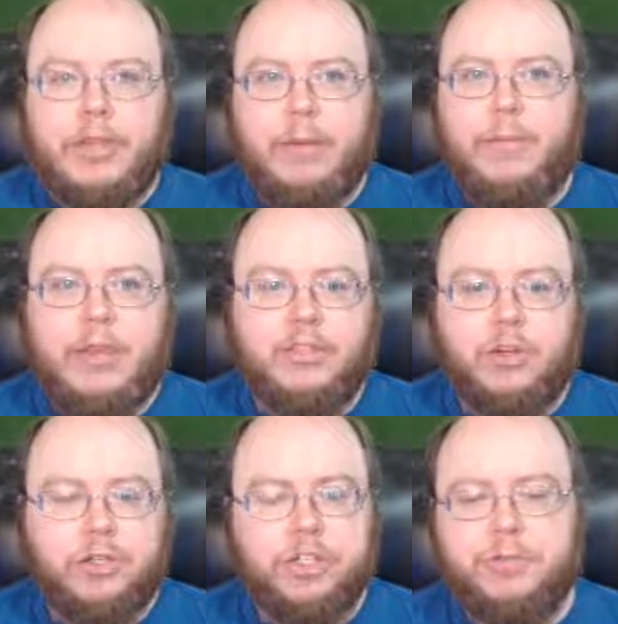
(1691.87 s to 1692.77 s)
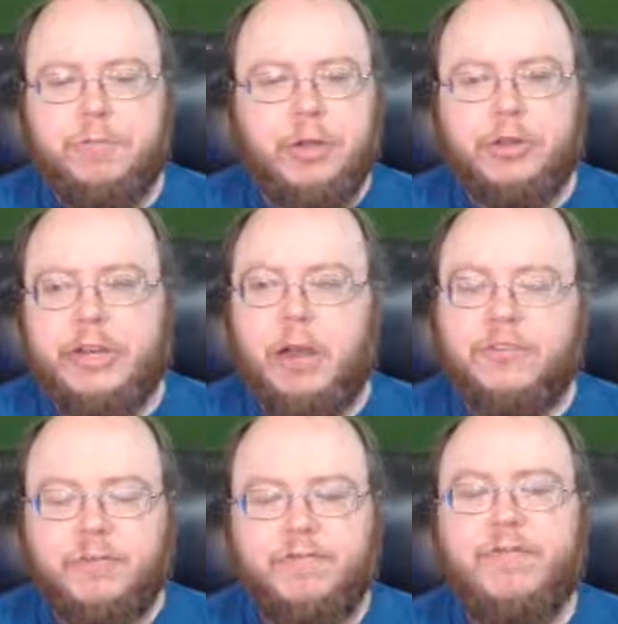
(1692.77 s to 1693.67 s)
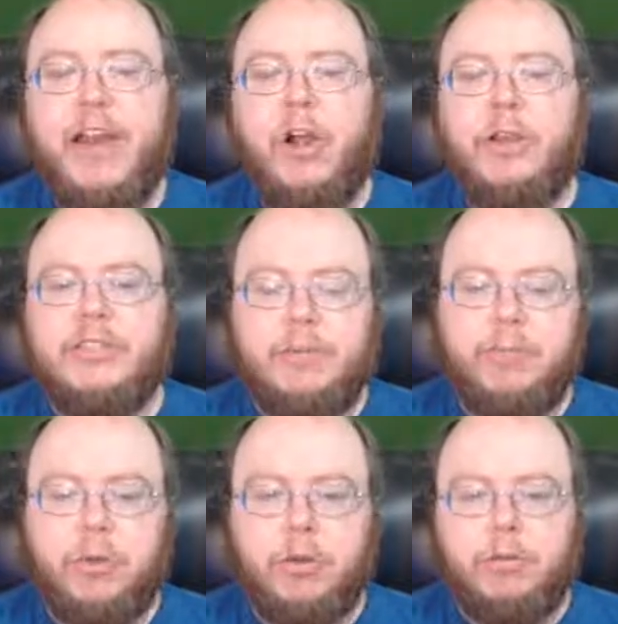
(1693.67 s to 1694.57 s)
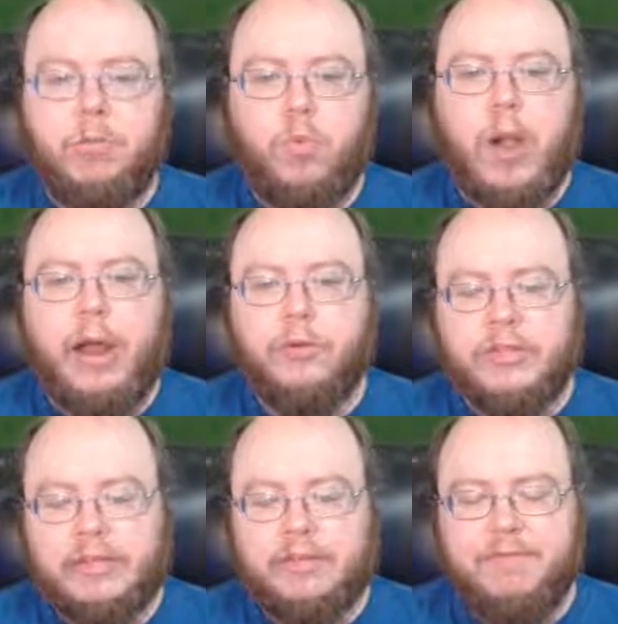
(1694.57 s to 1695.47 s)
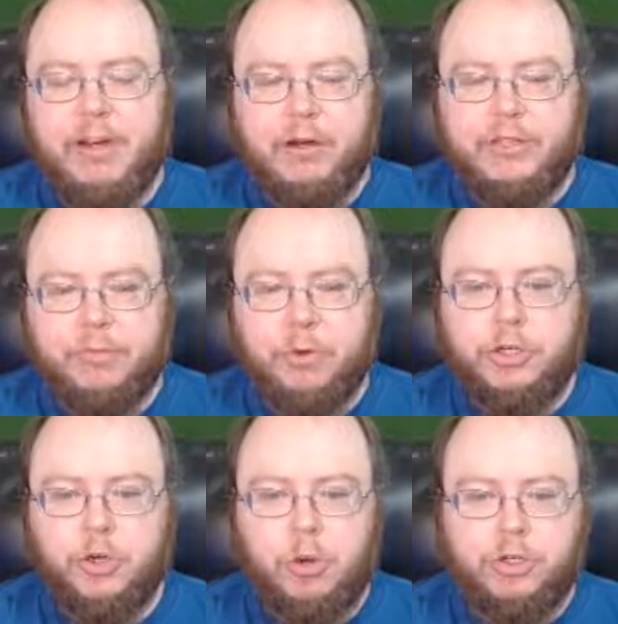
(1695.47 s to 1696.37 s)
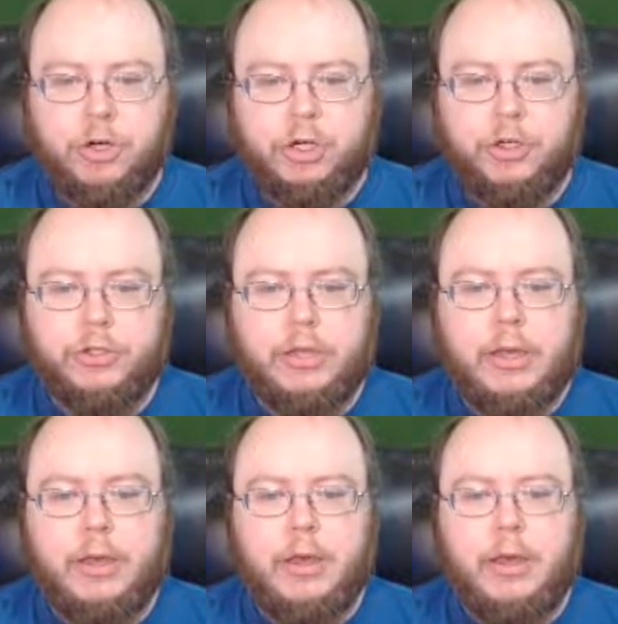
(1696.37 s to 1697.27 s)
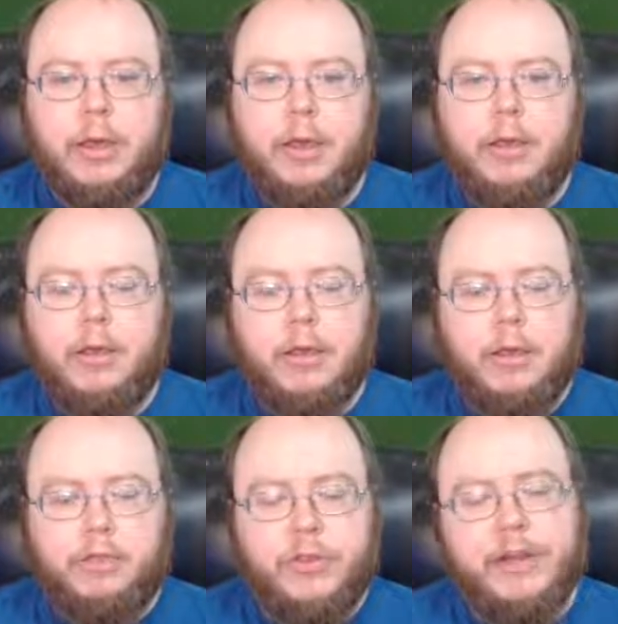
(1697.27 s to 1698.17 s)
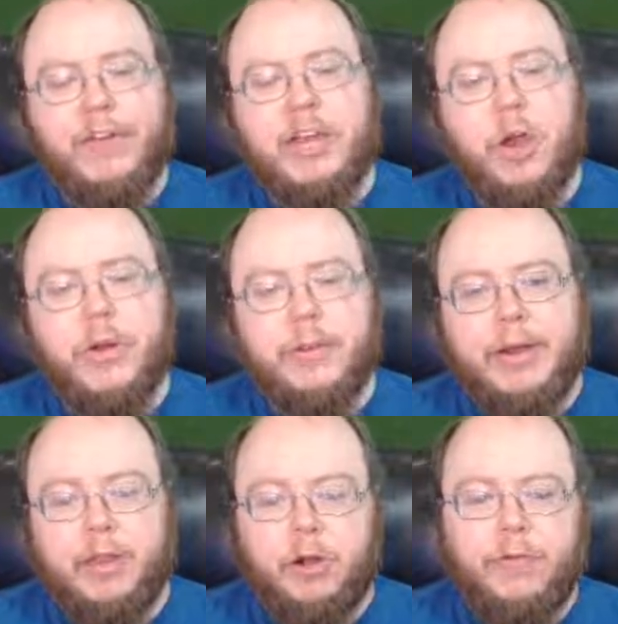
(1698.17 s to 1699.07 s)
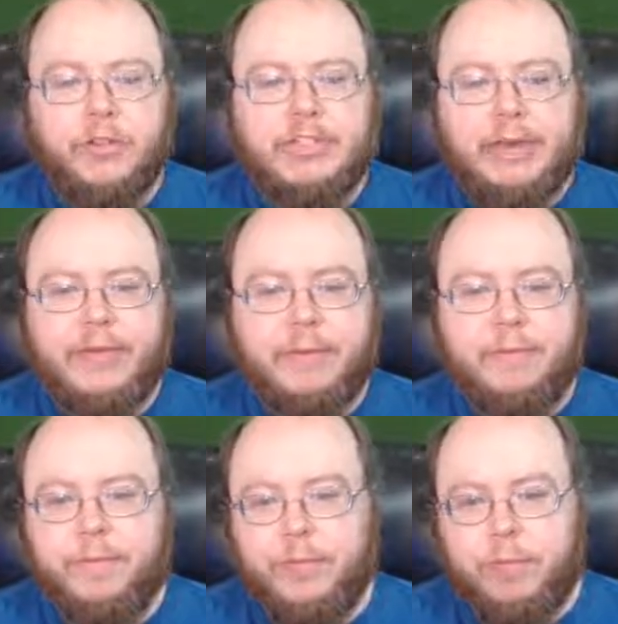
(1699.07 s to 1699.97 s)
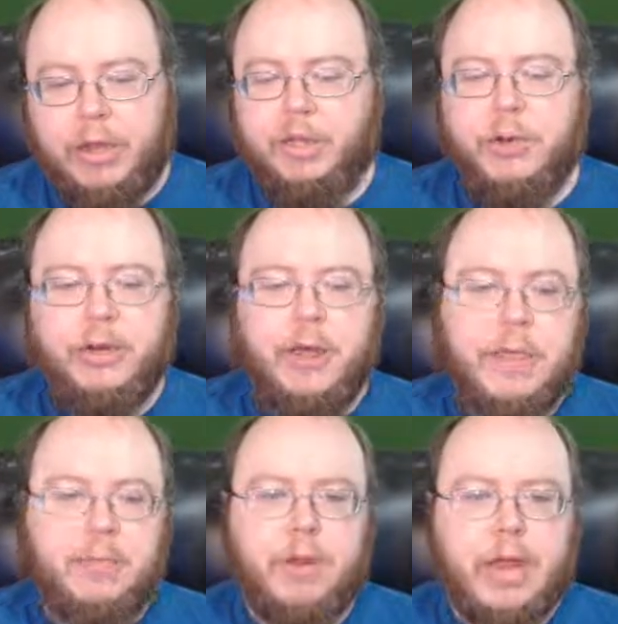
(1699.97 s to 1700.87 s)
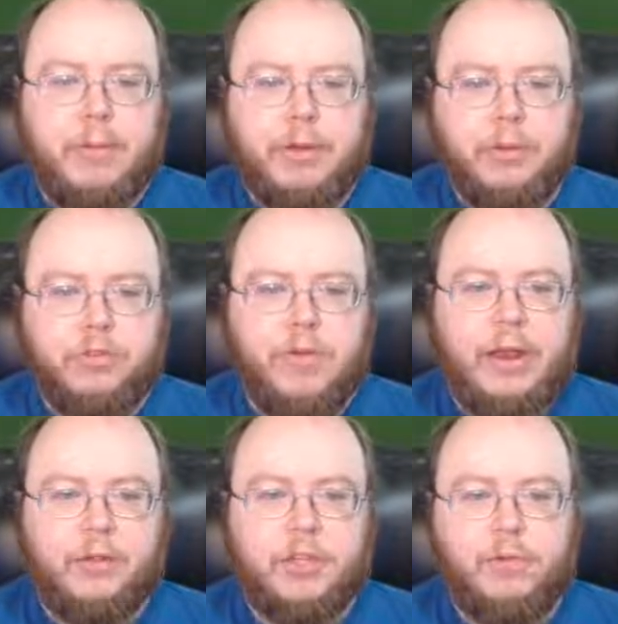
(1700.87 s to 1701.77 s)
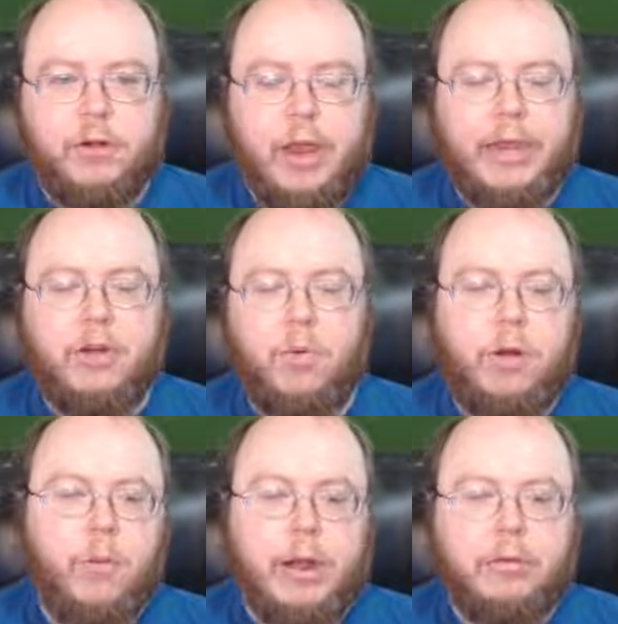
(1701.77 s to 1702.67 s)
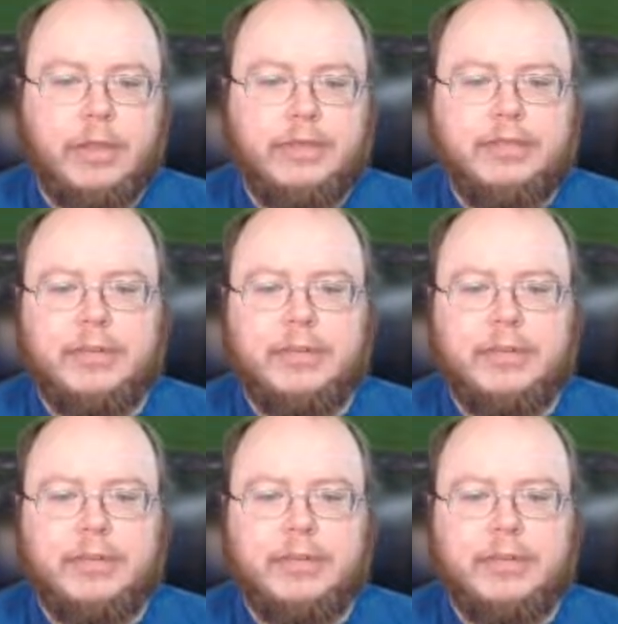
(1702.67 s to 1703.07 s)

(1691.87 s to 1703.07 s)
because they're just building off some very simple routes and some very simple controller structures. So then if I go into my Laravel 7, by doing nothing but copying those files over, I can run route list,